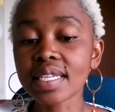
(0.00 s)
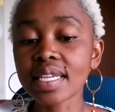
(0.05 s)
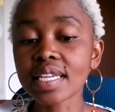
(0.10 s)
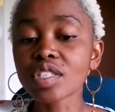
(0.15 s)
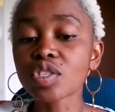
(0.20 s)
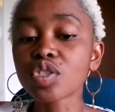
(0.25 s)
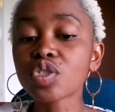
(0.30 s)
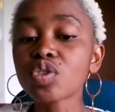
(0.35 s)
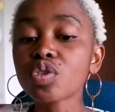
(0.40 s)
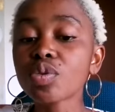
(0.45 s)

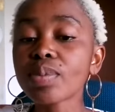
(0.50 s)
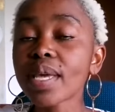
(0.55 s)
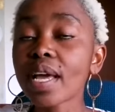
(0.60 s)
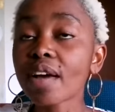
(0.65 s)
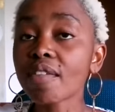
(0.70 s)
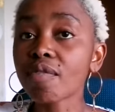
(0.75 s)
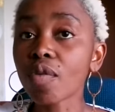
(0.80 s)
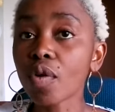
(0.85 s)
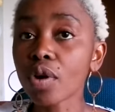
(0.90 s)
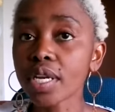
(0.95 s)
is to be
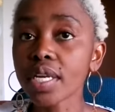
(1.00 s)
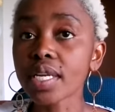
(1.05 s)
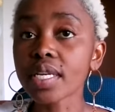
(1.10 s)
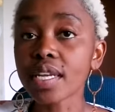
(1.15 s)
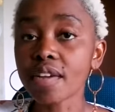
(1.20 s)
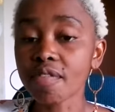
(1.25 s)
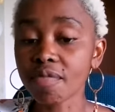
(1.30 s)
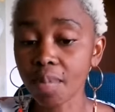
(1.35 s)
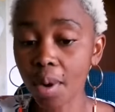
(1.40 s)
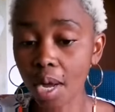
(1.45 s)
avoided
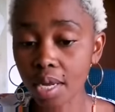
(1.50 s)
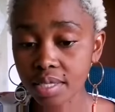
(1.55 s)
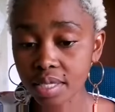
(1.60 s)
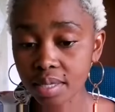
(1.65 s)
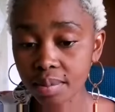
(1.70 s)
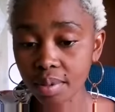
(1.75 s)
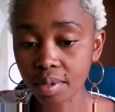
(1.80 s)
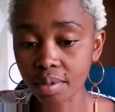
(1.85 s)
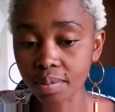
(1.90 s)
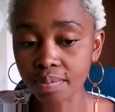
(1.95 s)
if
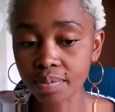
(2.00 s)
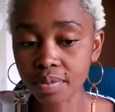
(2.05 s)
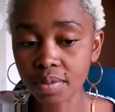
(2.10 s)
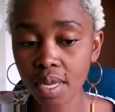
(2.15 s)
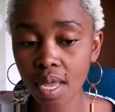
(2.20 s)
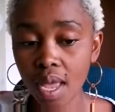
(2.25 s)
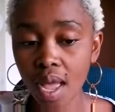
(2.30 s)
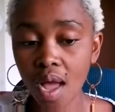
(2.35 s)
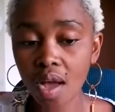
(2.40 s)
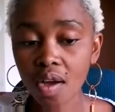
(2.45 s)
possible,
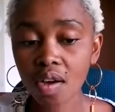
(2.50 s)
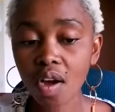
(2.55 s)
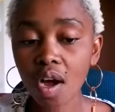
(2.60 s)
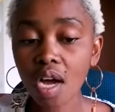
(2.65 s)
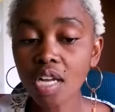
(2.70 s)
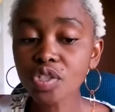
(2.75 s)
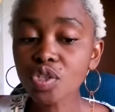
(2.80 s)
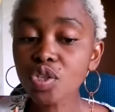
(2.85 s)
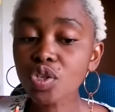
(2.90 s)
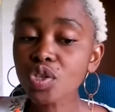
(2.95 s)

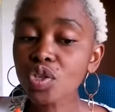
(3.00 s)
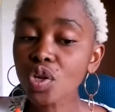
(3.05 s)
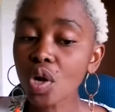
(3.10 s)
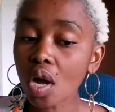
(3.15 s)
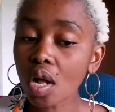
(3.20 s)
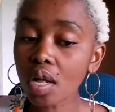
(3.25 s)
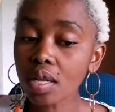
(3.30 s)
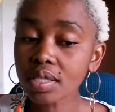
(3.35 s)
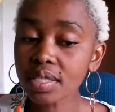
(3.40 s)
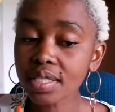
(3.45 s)

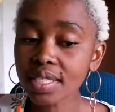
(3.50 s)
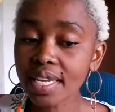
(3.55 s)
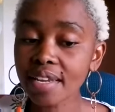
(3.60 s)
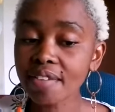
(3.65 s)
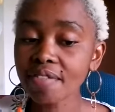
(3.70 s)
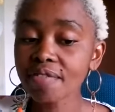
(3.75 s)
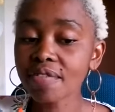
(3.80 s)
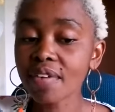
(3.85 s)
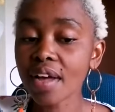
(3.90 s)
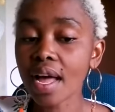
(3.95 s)
controlled
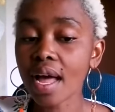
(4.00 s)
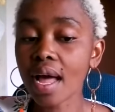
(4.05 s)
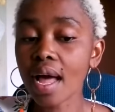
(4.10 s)
if